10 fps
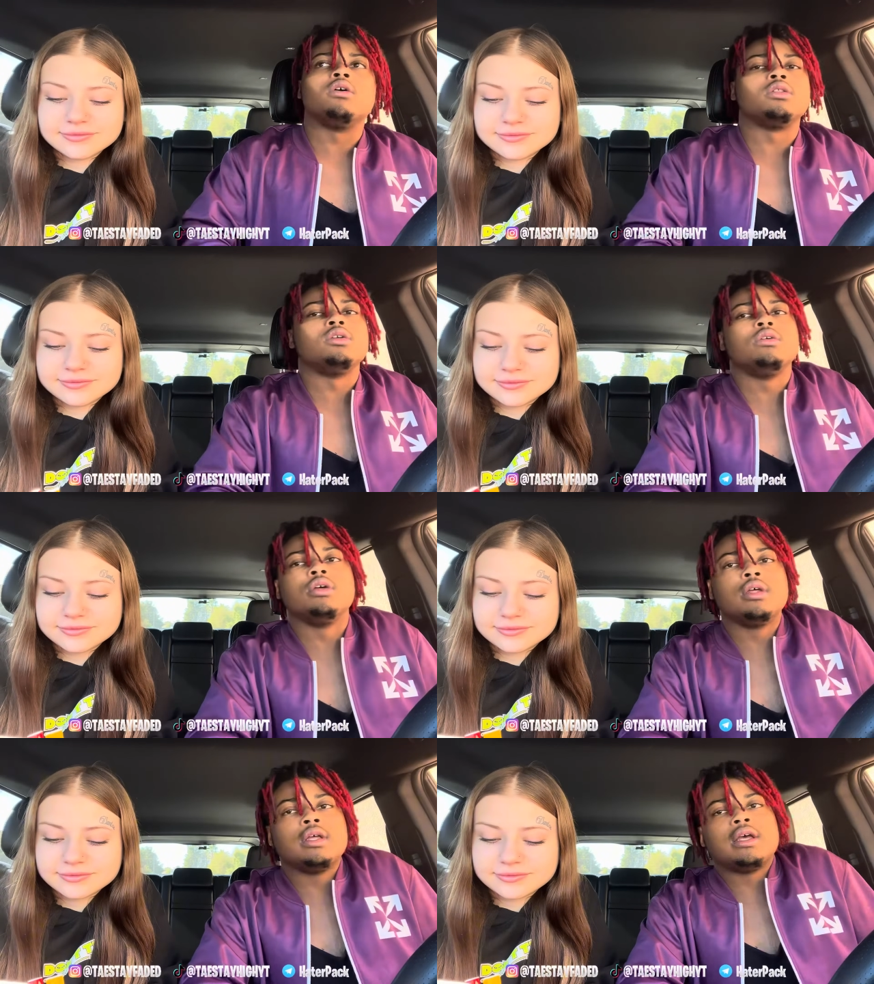Speaker 1: through.
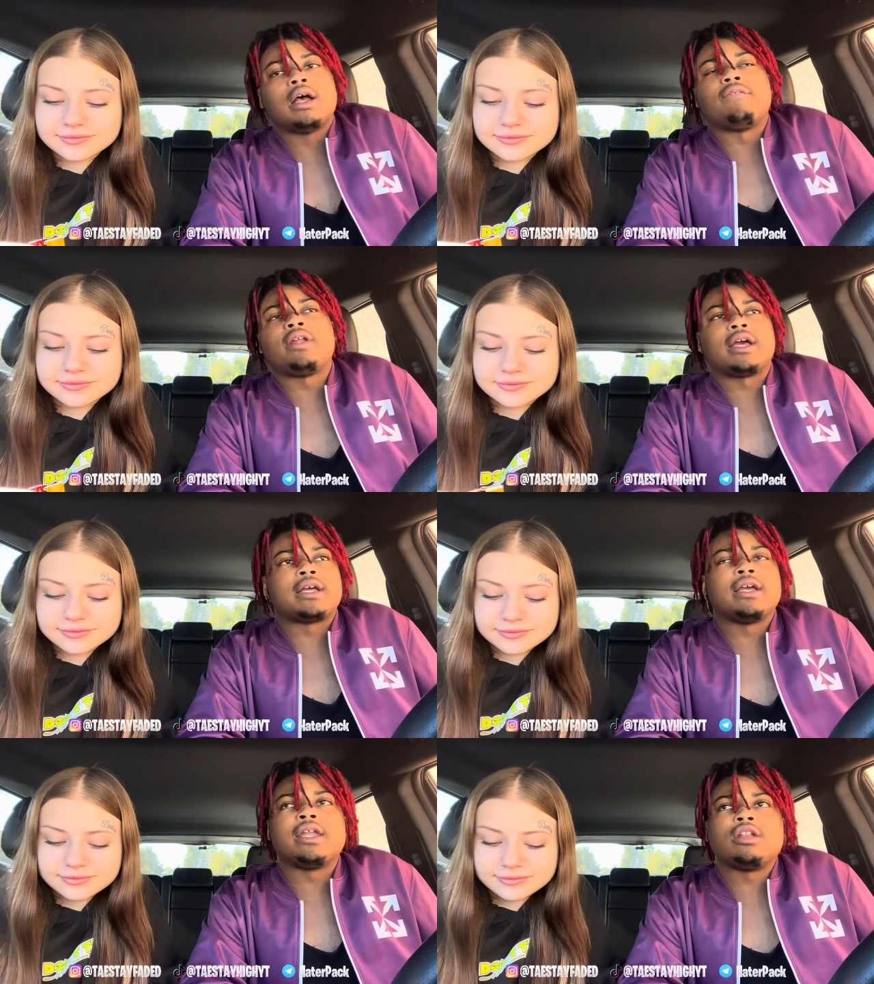I feel like I
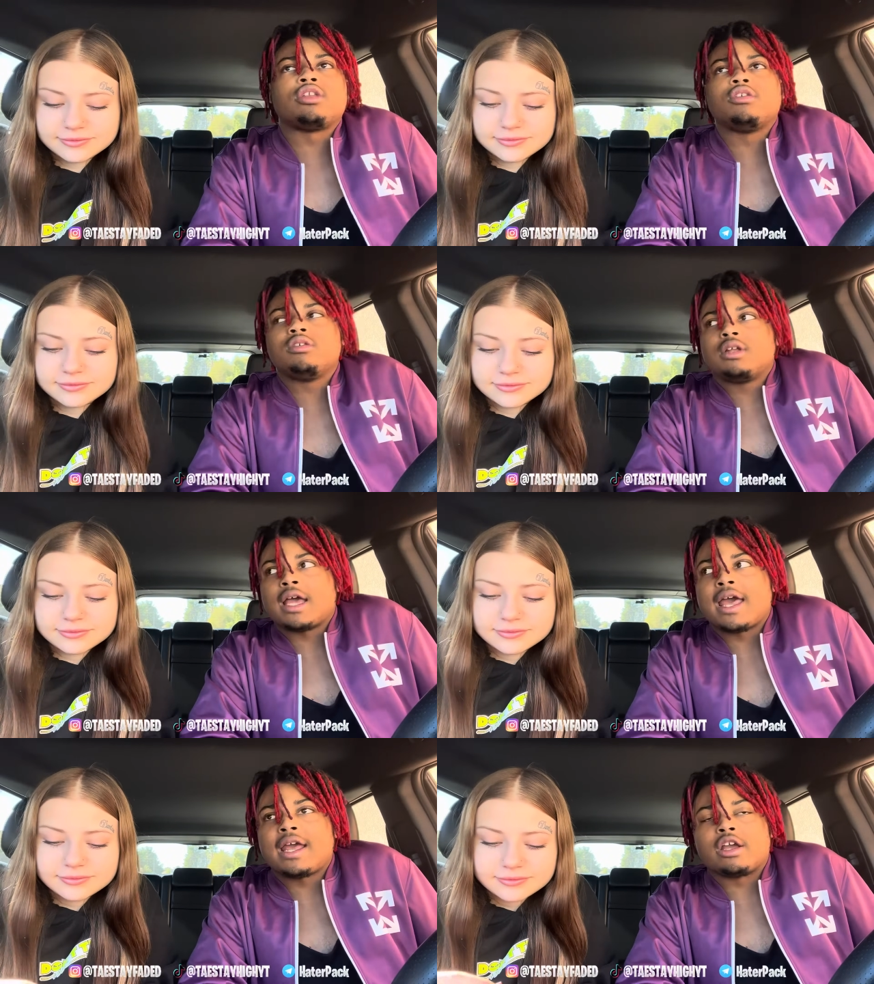could get it through. I
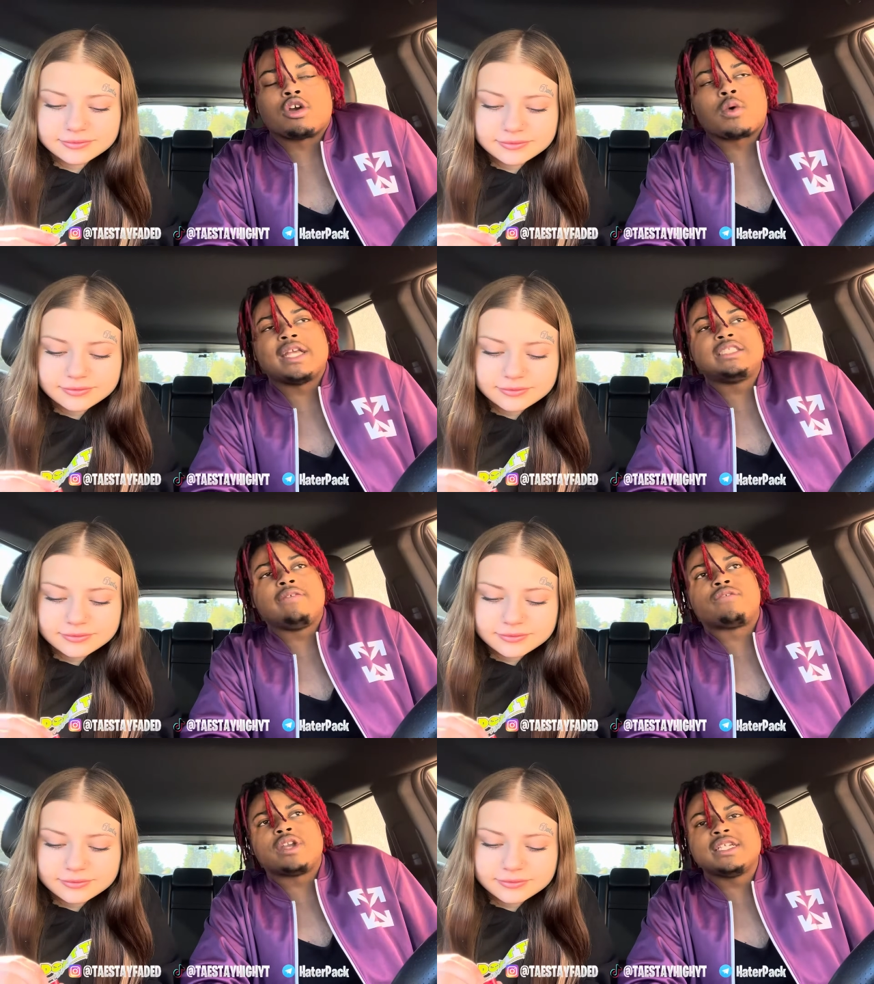had like a crazy
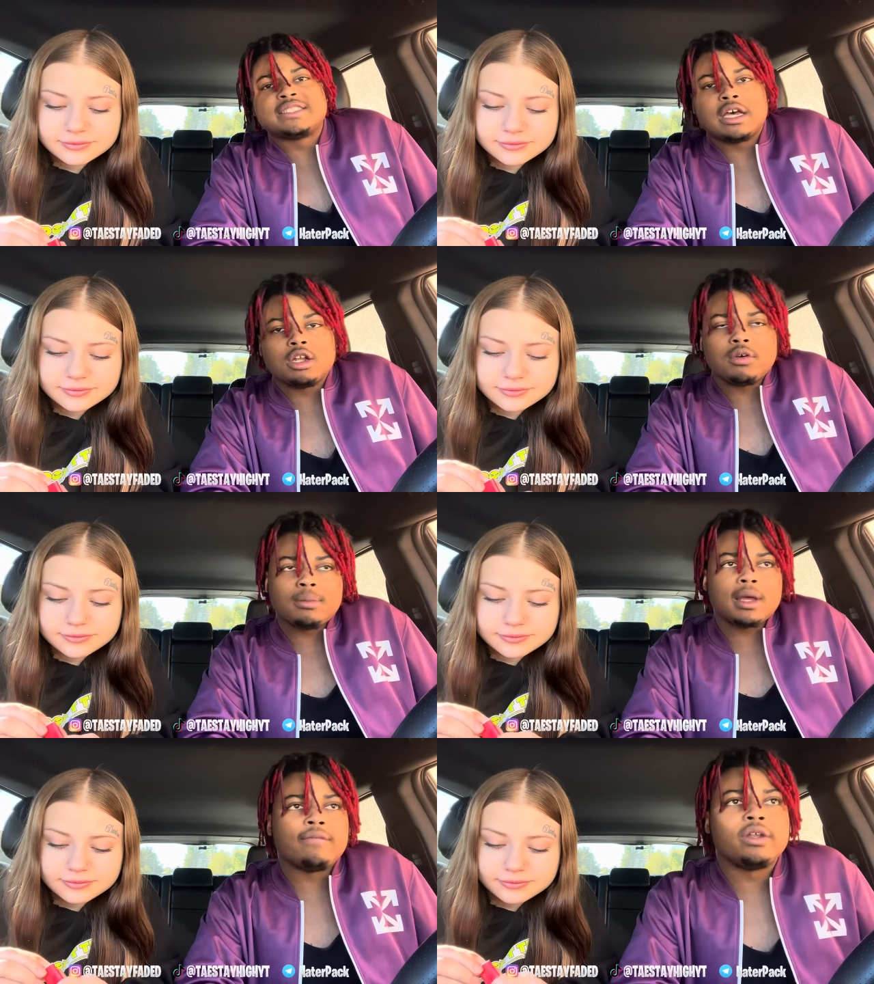freestyle in one of
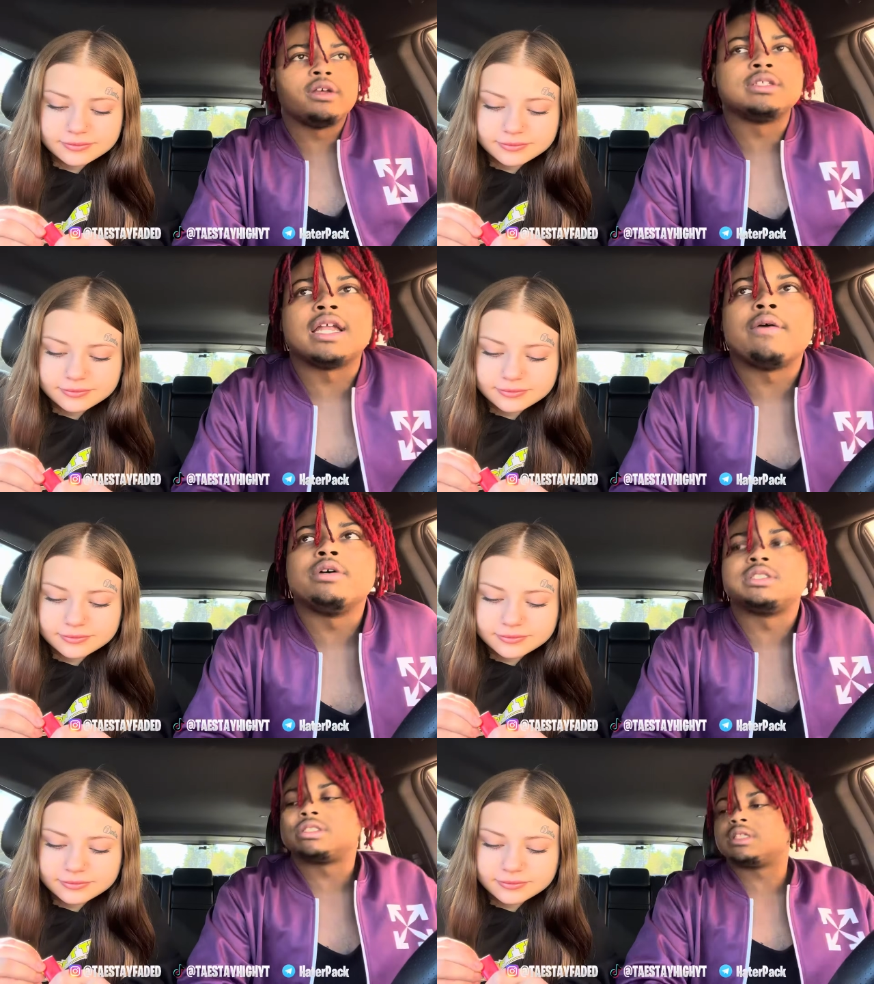my videos and I
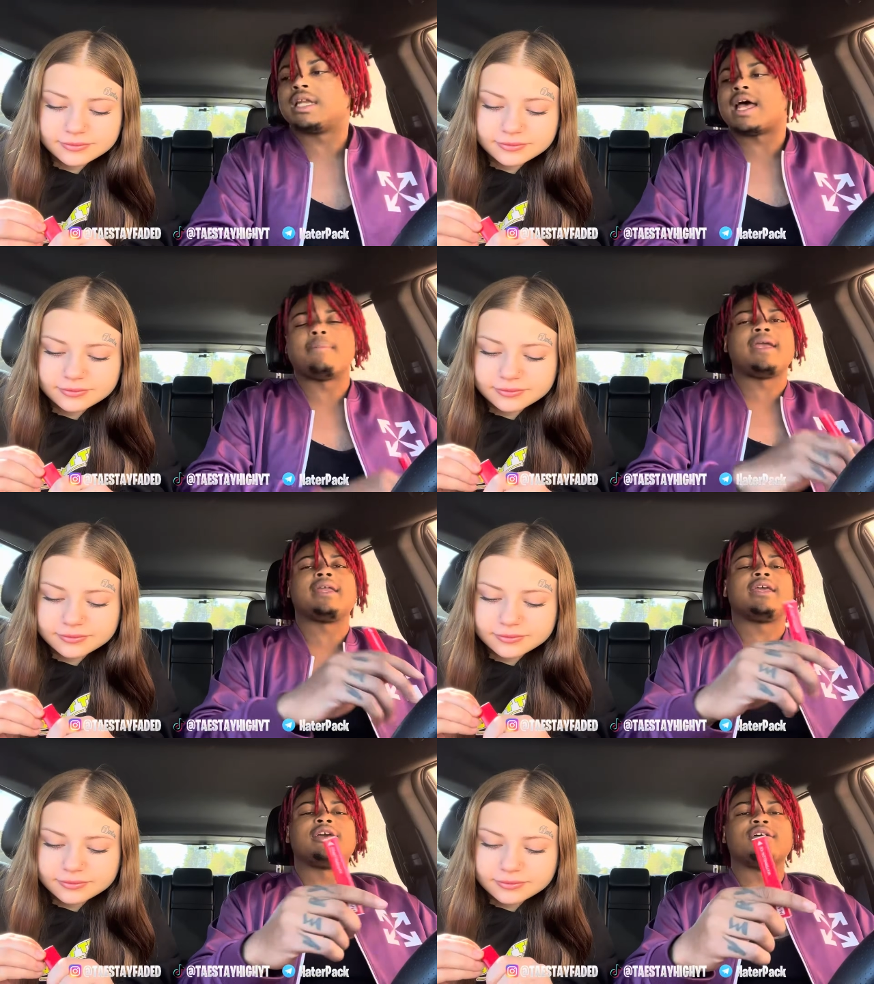was not
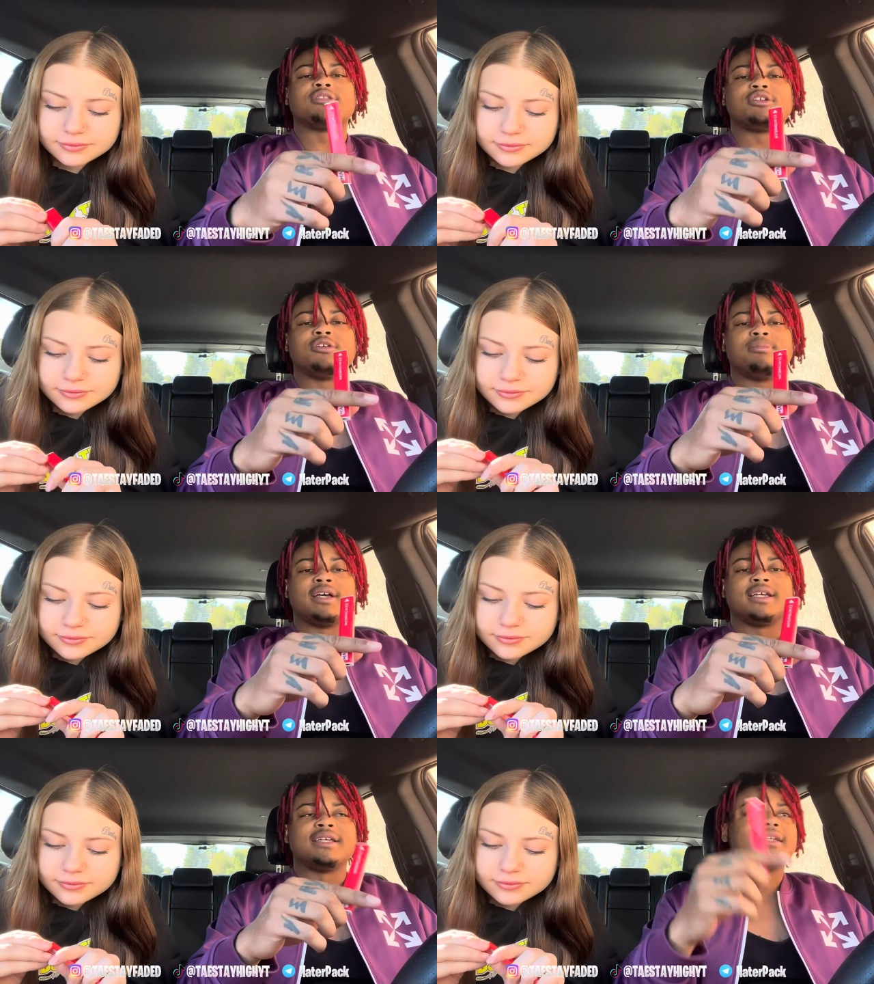making it go through,
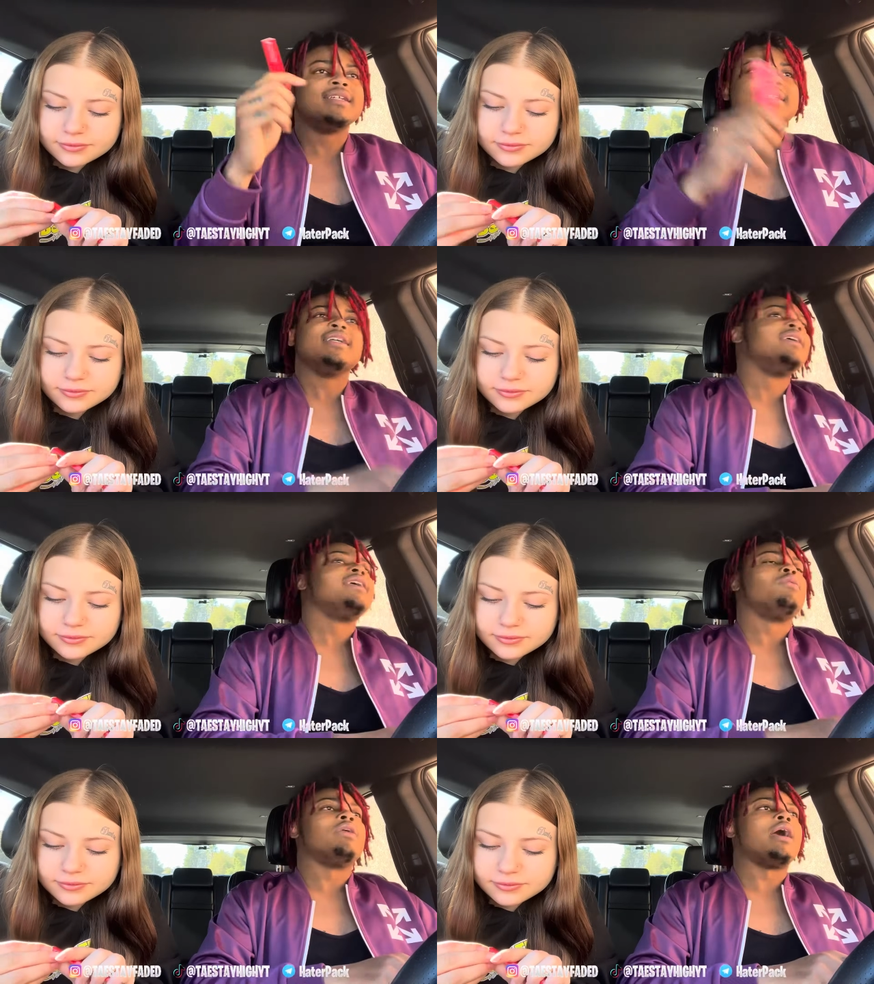but
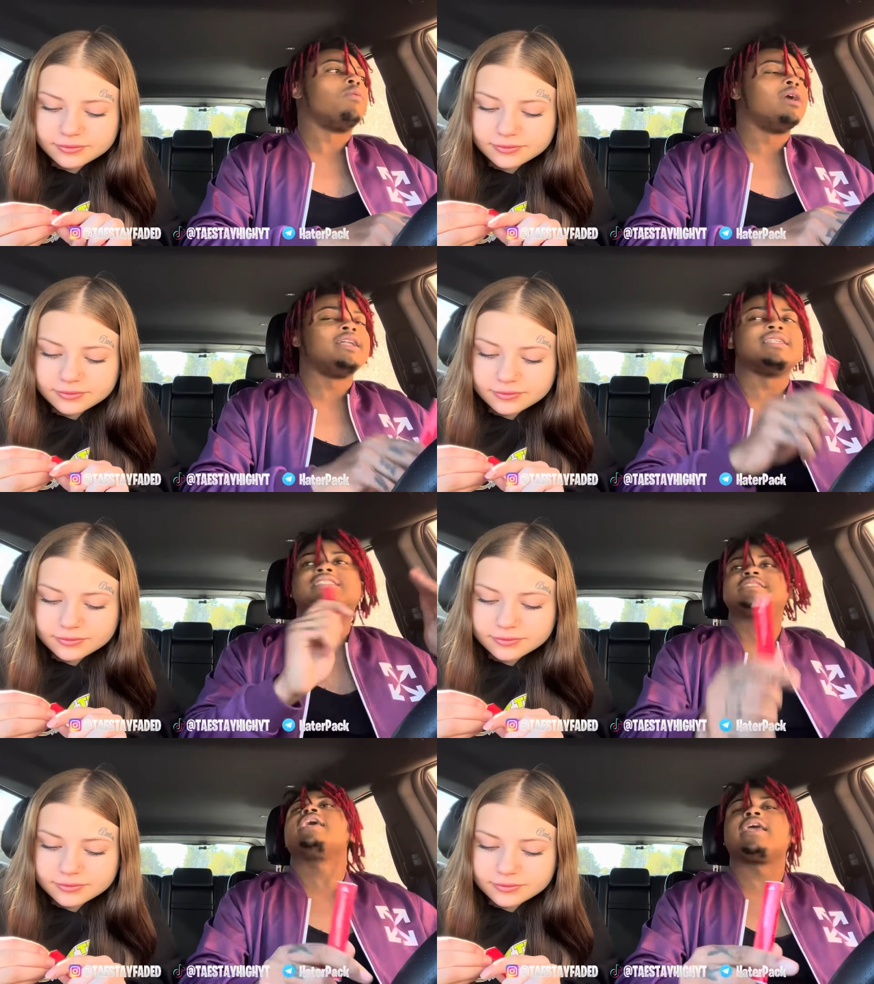when I really just
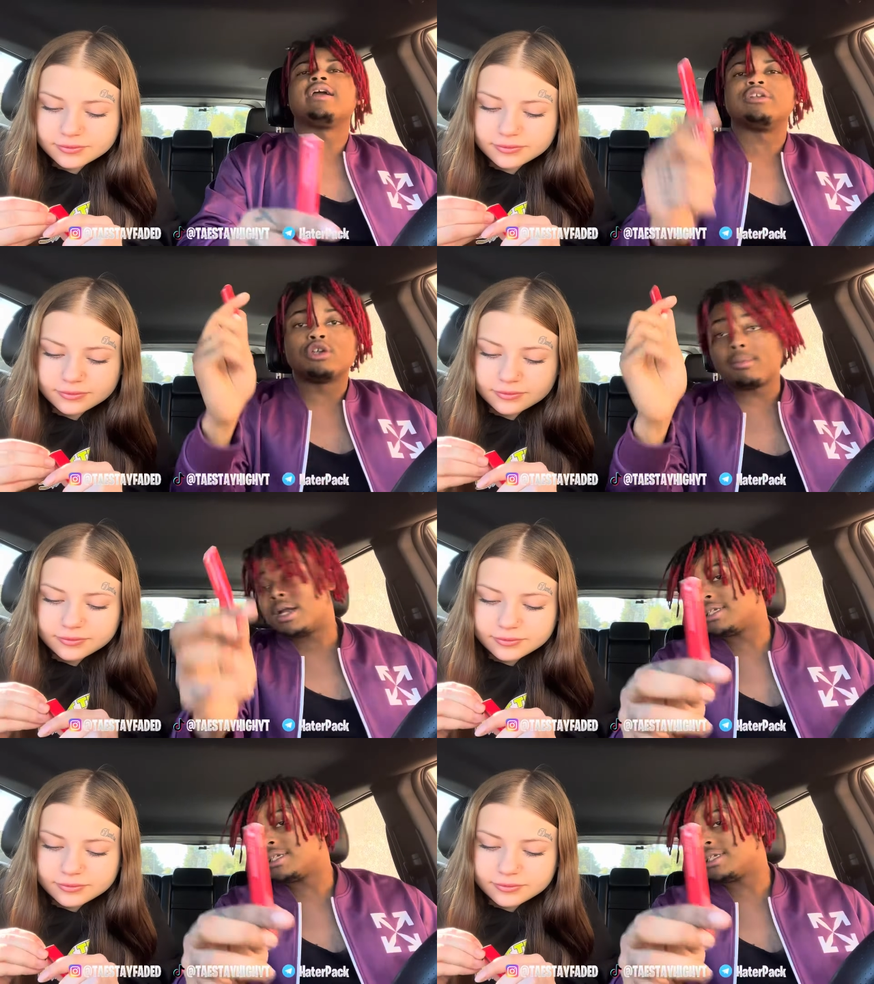sit here and do my